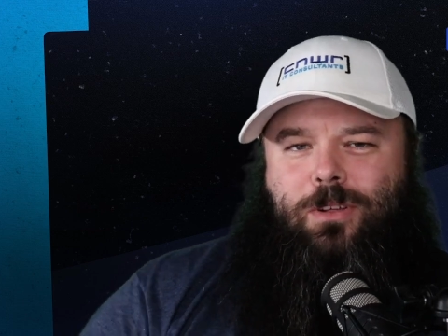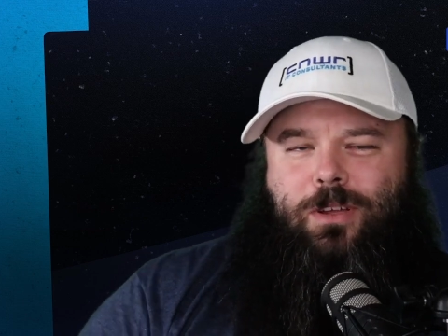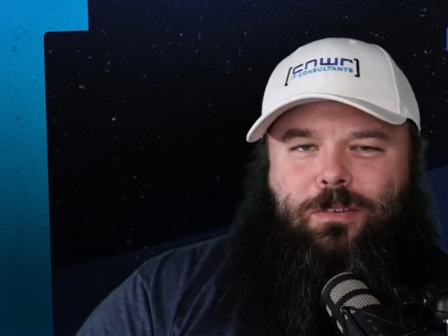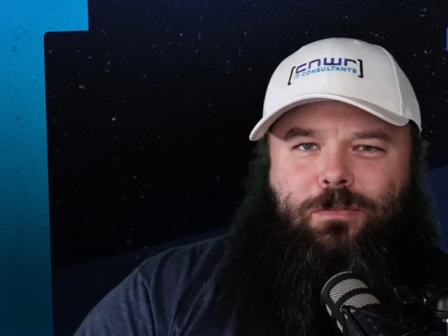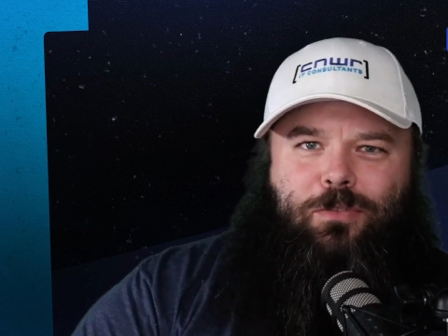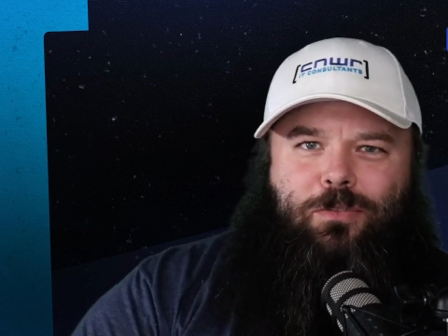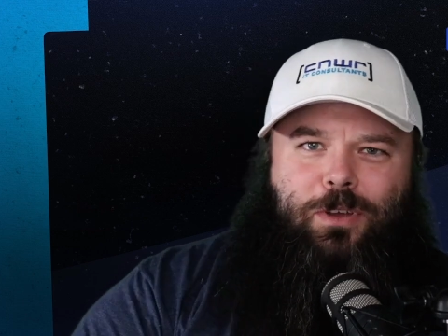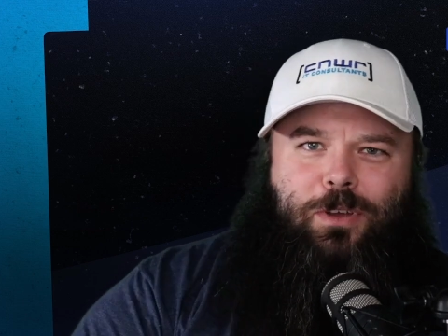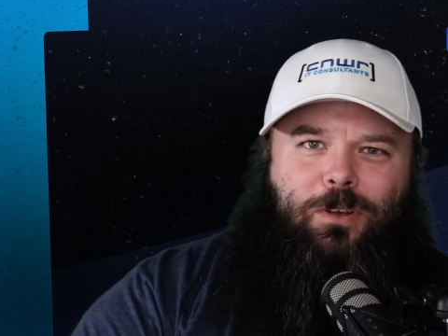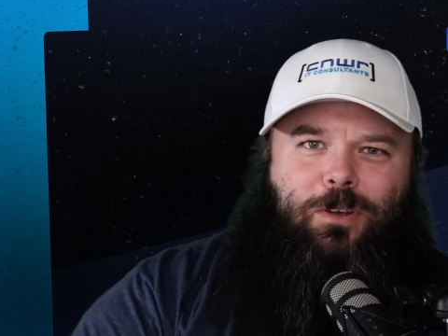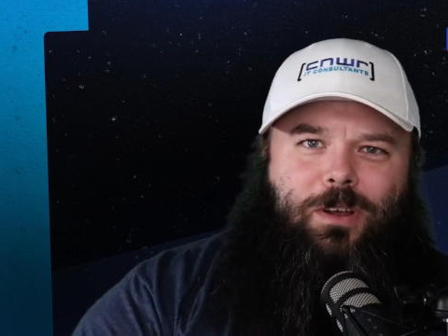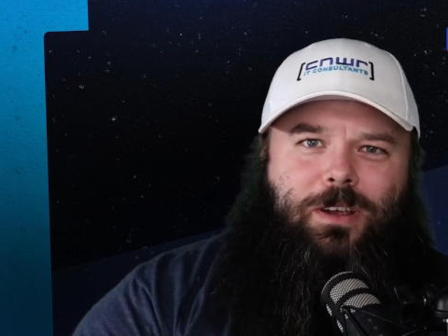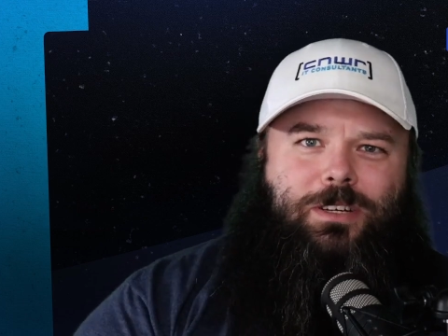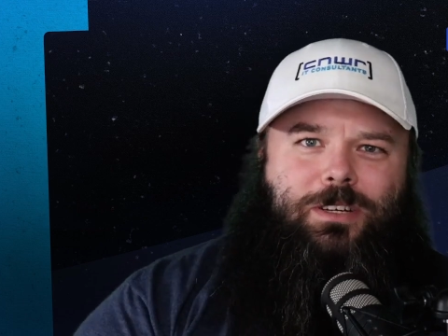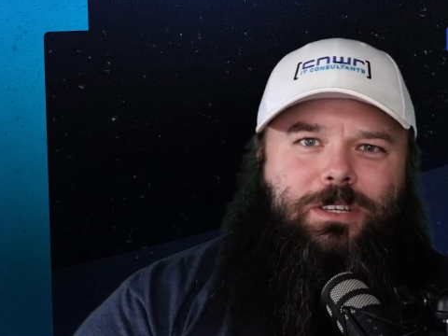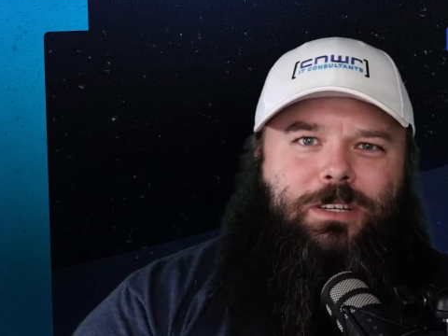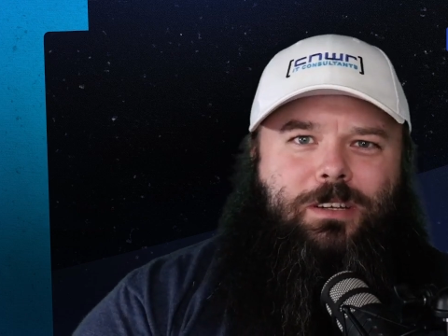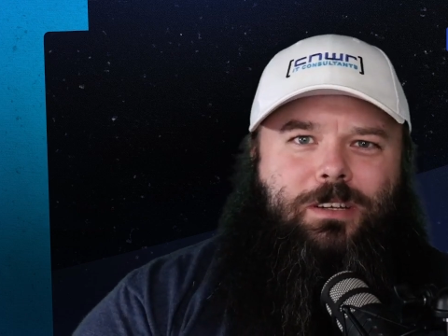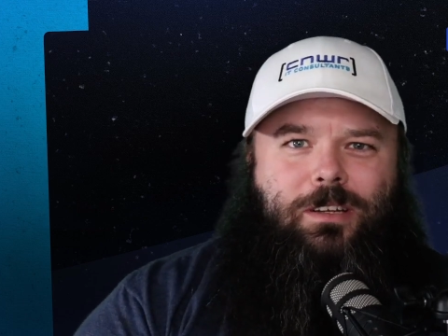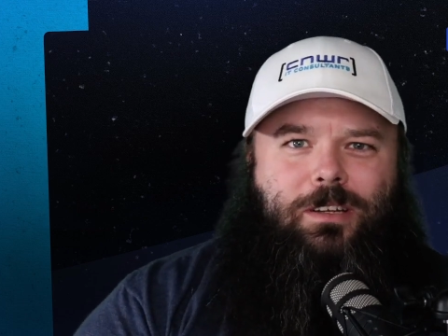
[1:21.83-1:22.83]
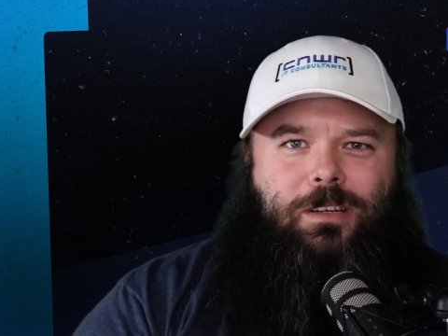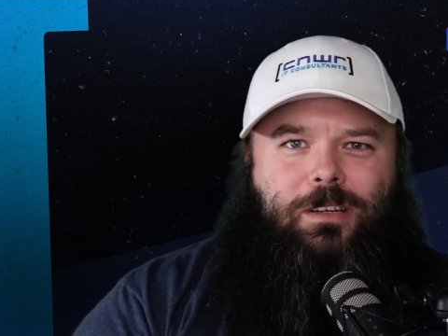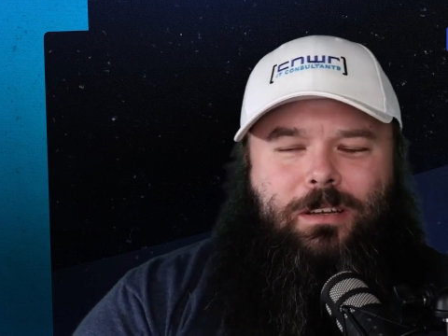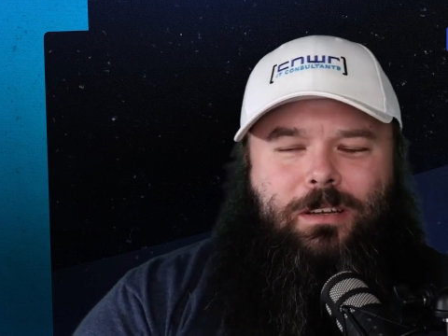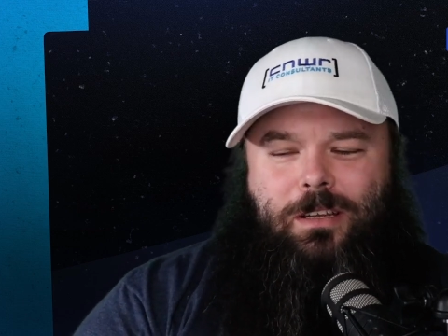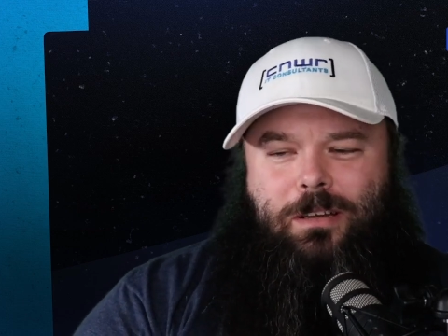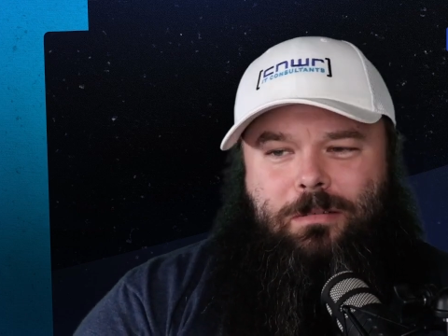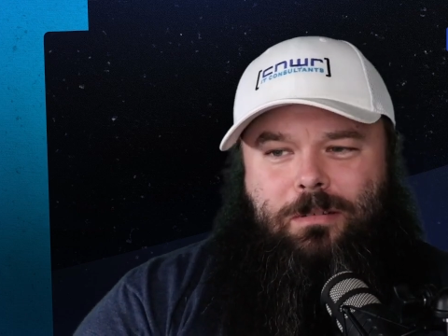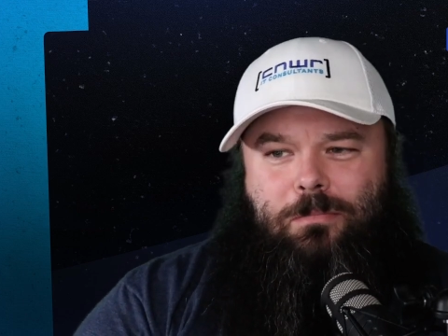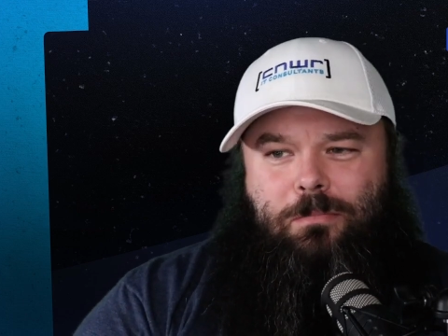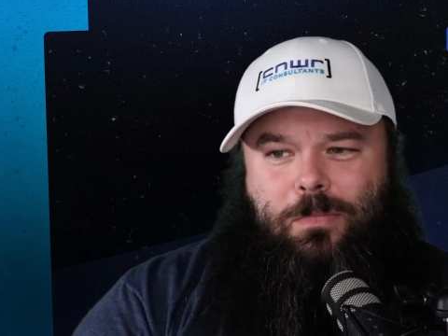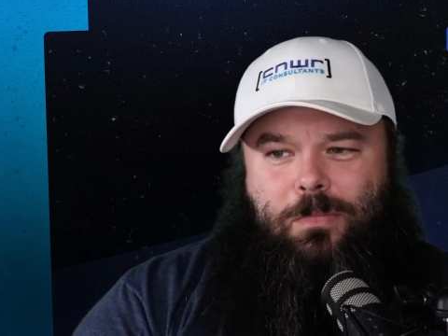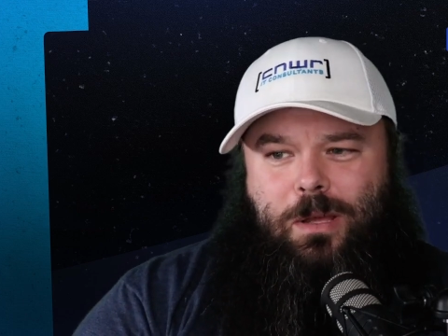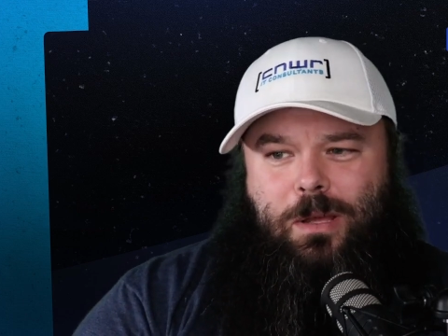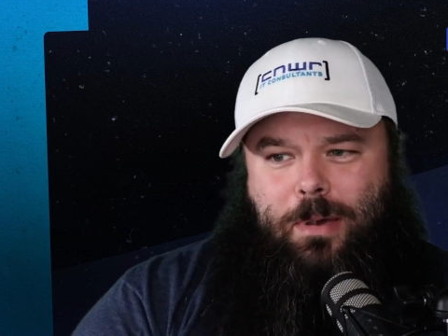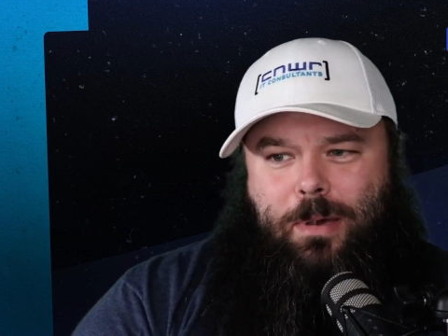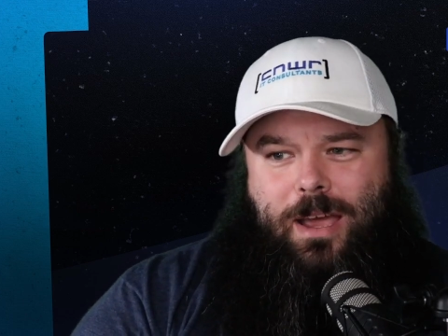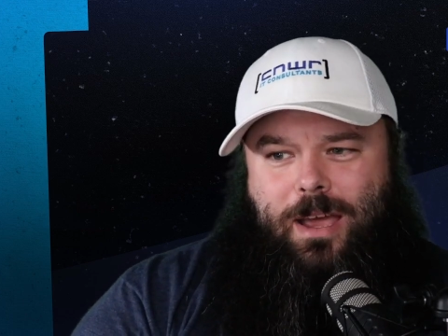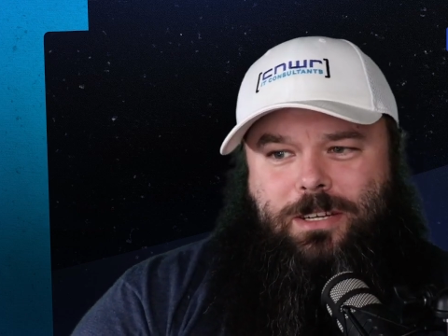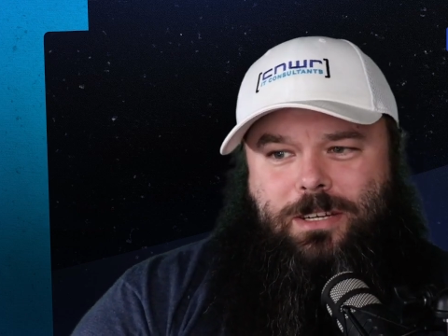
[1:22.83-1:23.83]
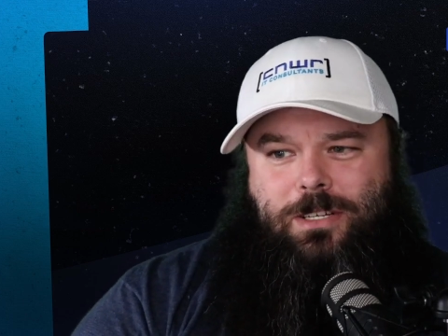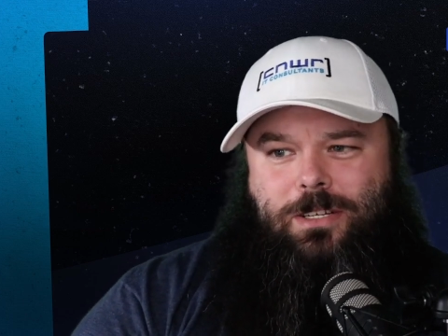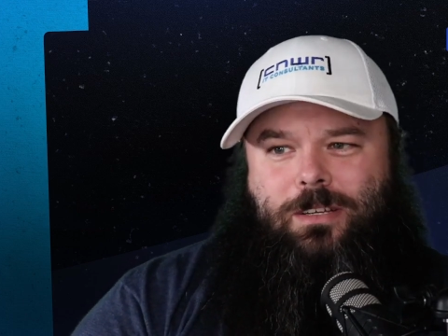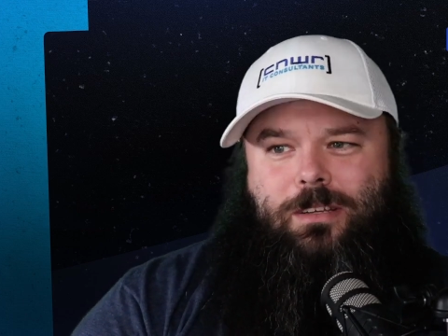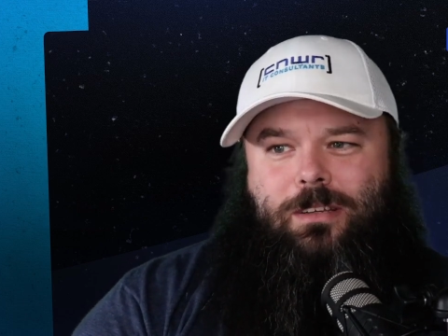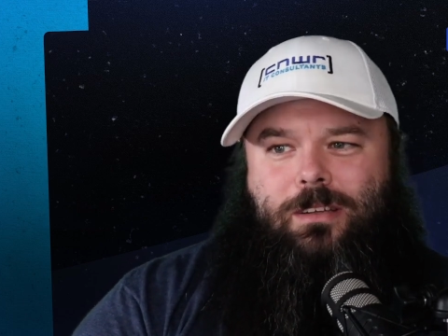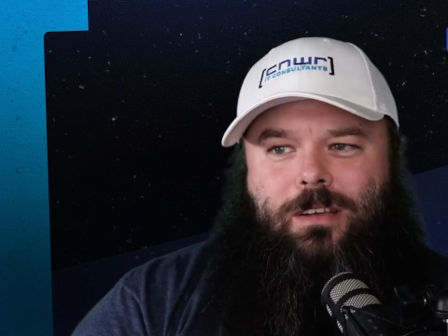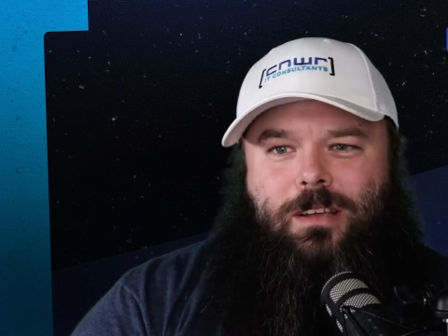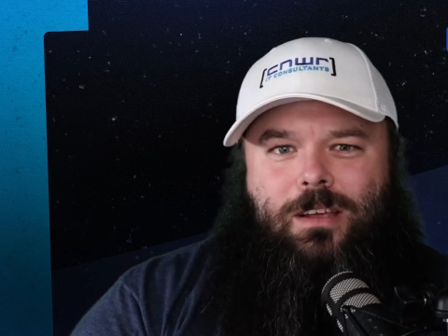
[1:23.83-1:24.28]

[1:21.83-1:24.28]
configuration in Apache.